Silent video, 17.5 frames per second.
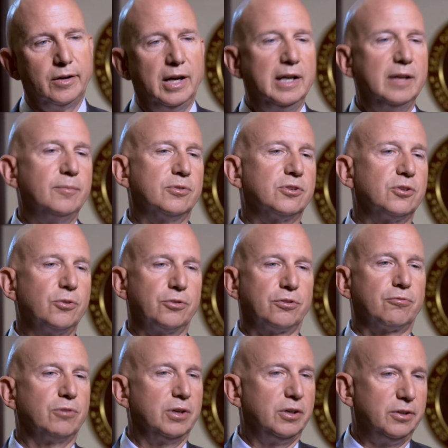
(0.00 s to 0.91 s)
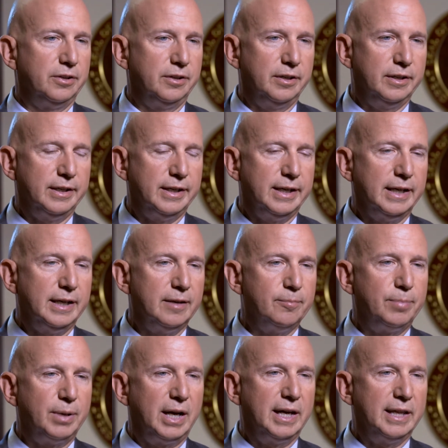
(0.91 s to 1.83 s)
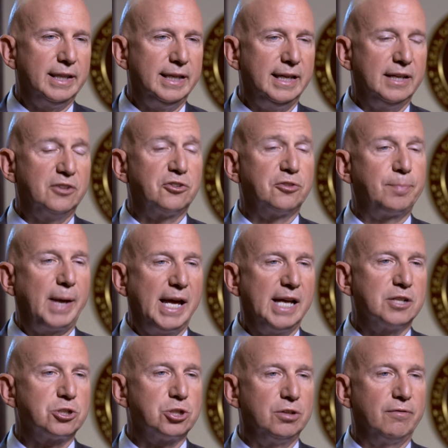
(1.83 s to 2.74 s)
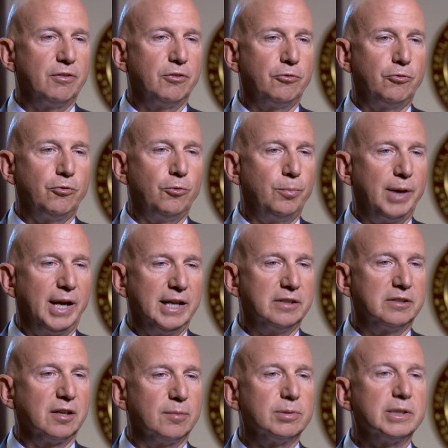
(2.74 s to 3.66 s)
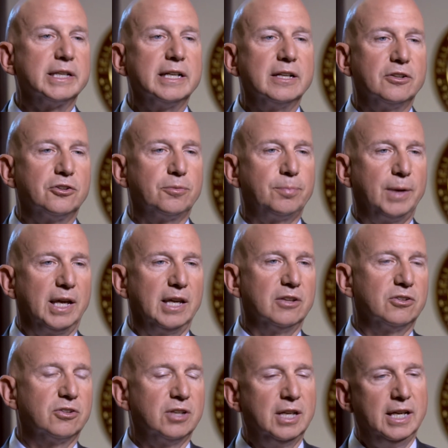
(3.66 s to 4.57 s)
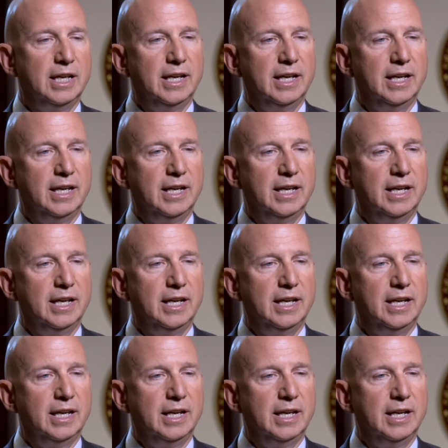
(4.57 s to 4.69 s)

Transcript: know, I am so thrilled uh, by the expansion of the food bank, doubling its space.